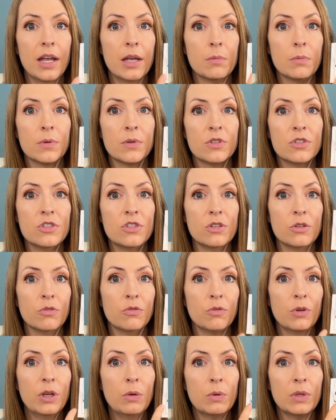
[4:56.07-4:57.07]
able to
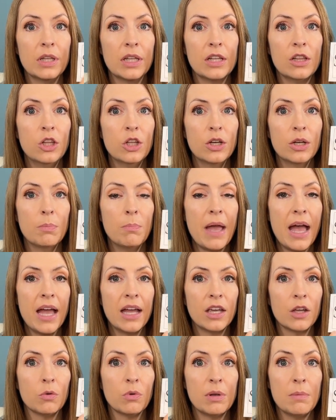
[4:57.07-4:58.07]
frequently look
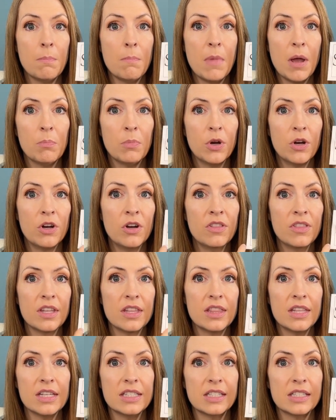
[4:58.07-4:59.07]
back and remember
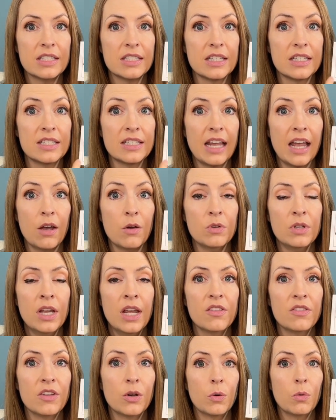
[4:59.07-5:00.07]
that this is the sound
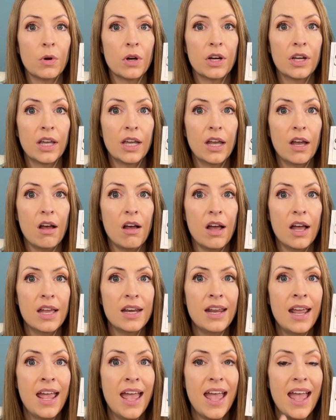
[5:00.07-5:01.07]
that working
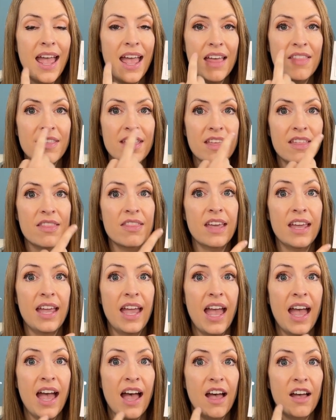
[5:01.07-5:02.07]
on. And then
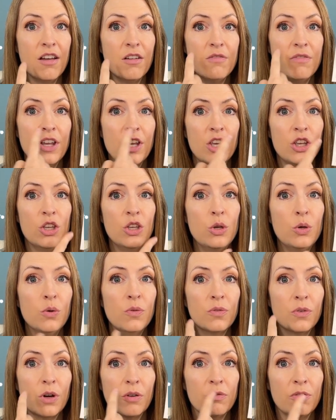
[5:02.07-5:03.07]
they have you
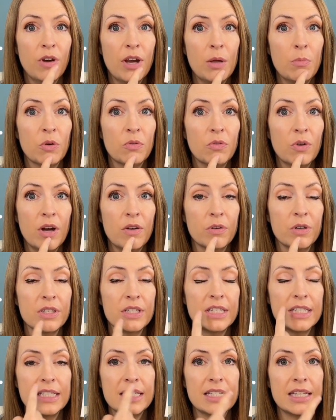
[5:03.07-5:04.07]
for a frame of
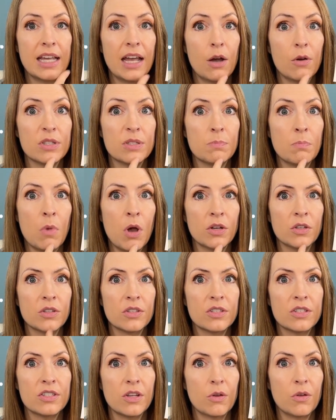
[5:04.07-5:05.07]
reference to see how it's
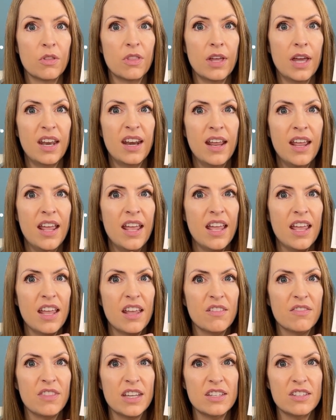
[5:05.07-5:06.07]
modeled, so that
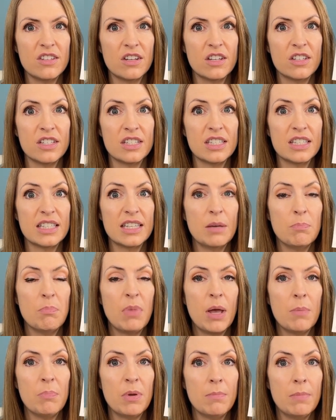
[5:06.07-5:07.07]
if they start to slip
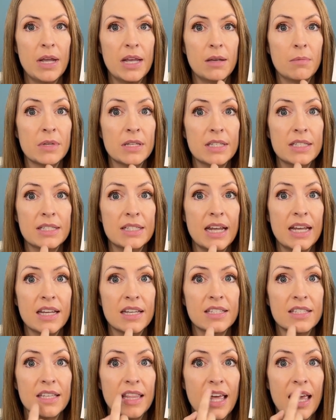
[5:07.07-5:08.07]
up and make
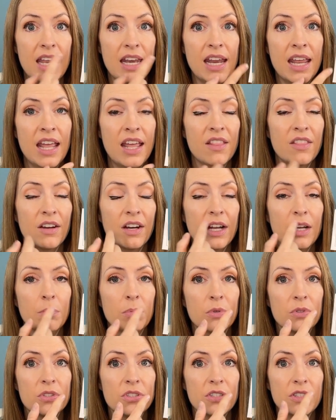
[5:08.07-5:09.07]
mistakes, then they're
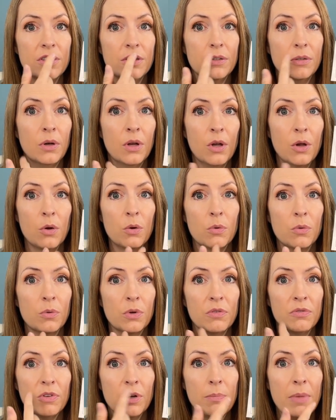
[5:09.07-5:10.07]
able to
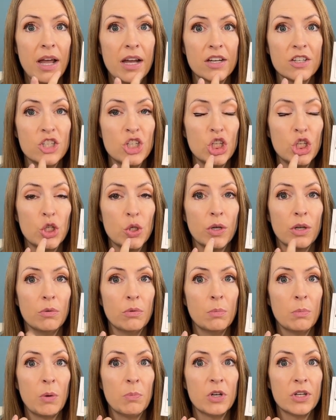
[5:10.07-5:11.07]
refer back to you and
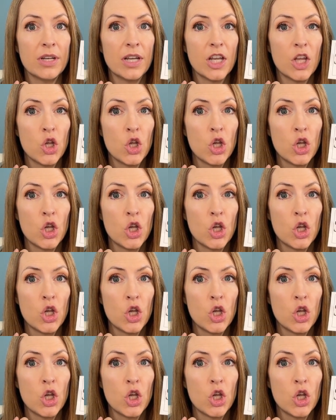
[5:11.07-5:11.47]
remember to